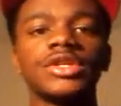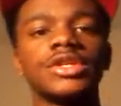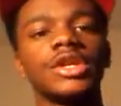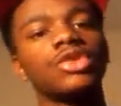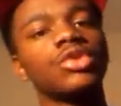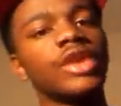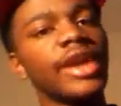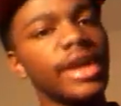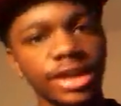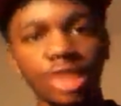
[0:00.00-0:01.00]
that you're going to
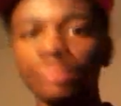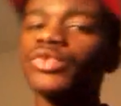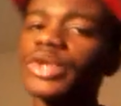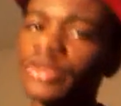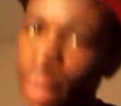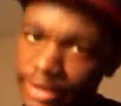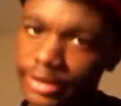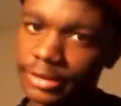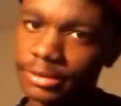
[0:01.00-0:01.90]
end up regretting.